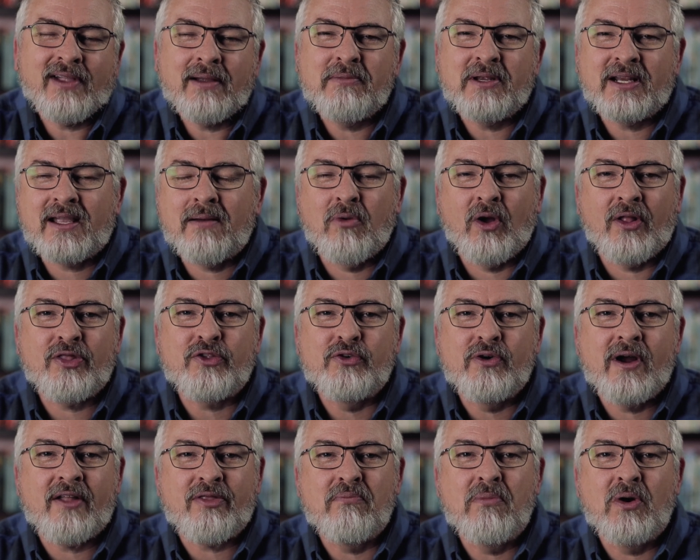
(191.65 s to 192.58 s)
I mean, come on,
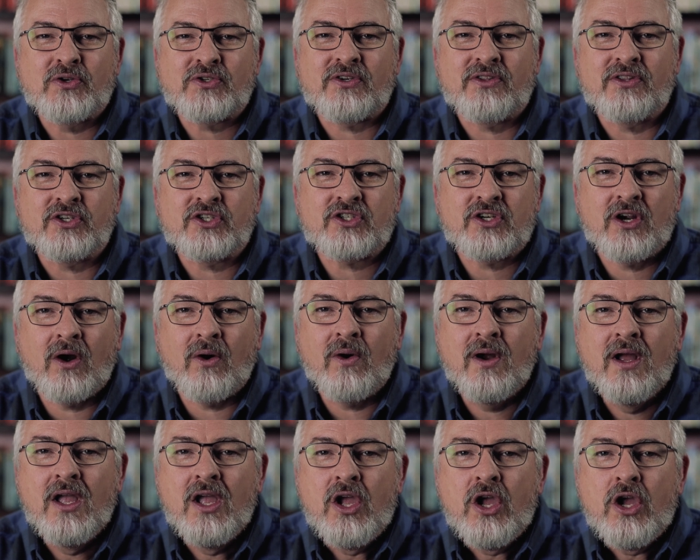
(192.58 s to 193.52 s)
throughout most of the show.